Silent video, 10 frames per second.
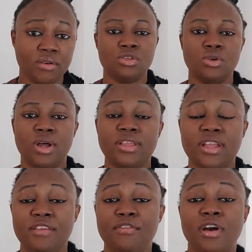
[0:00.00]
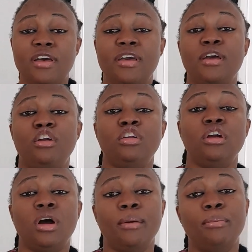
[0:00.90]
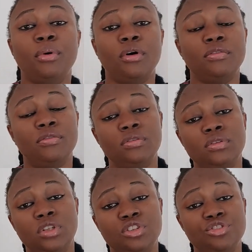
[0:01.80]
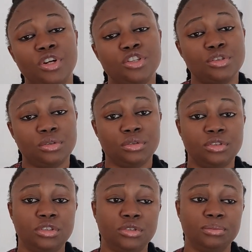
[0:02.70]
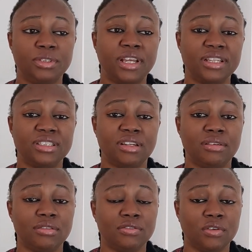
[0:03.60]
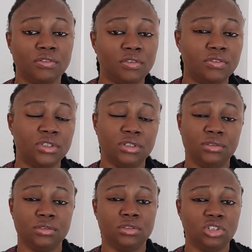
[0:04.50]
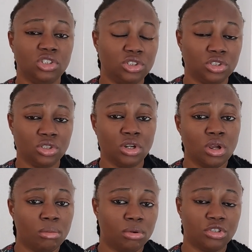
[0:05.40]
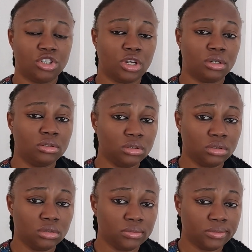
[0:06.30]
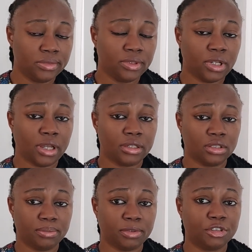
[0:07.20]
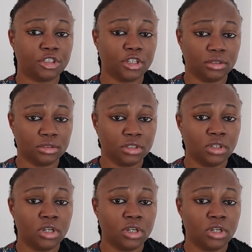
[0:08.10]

So, and then if you earn above the threshold, you'll be getting around 450 euros-ish per child. Yes, per child